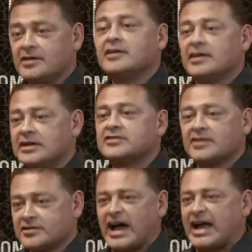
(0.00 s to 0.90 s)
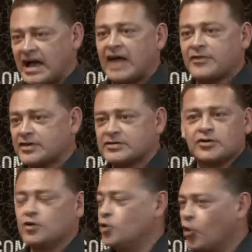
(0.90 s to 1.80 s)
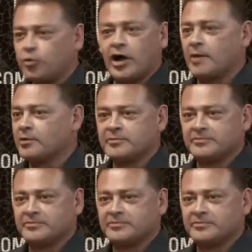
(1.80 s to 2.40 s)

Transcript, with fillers: and he says, "I got this, no problem."